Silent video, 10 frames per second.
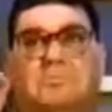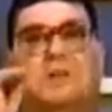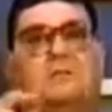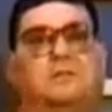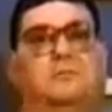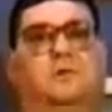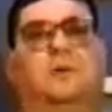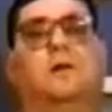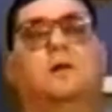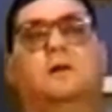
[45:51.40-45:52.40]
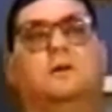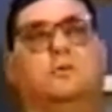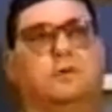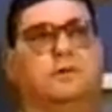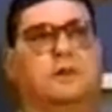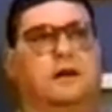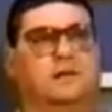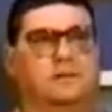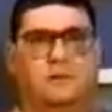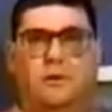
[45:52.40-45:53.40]
things that would
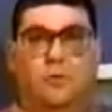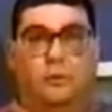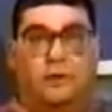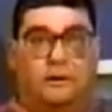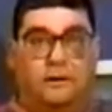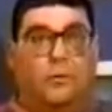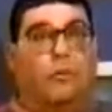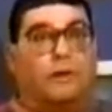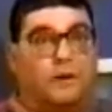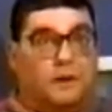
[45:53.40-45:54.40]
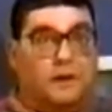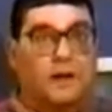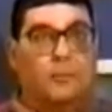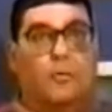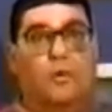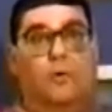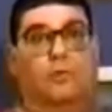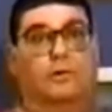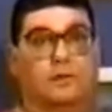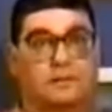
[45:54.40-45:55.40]
criticize or condemn
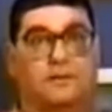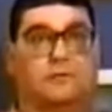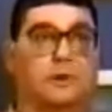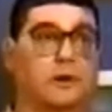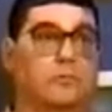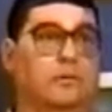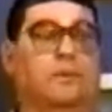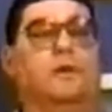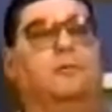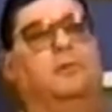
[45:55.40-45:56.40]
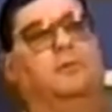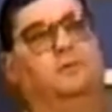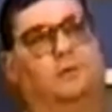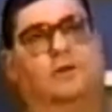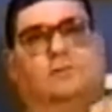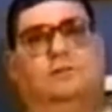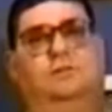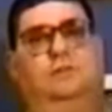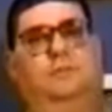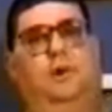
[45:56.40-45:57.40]
or disagree with the
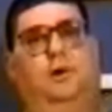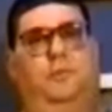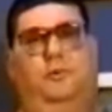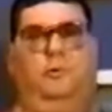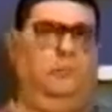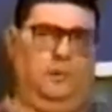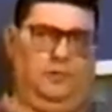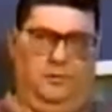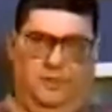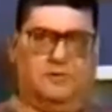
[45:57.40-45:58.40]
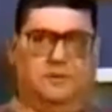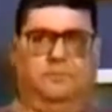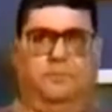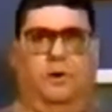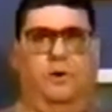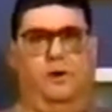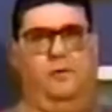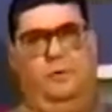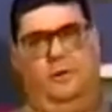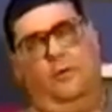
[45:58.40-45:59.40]
Justice Department or with this
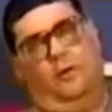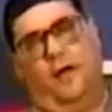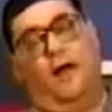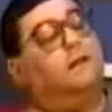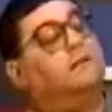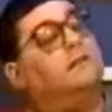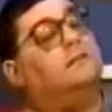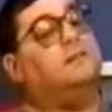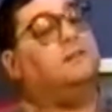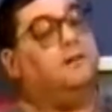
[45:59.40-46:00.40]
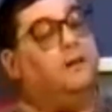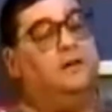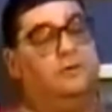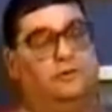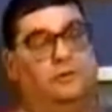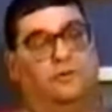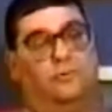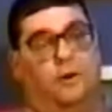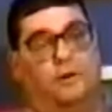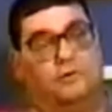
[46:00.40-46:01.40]
party or that. It's a dangerous
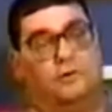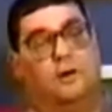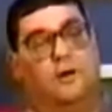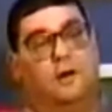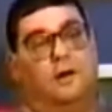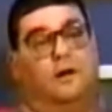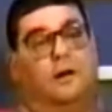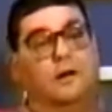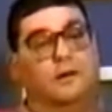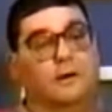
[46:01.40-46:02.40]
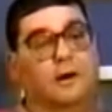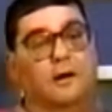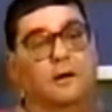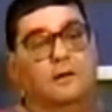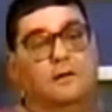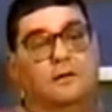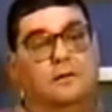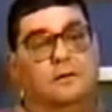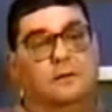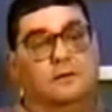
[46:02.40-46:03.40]
situation, and
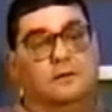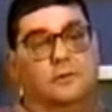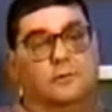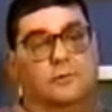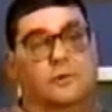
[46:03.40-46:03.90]
you know,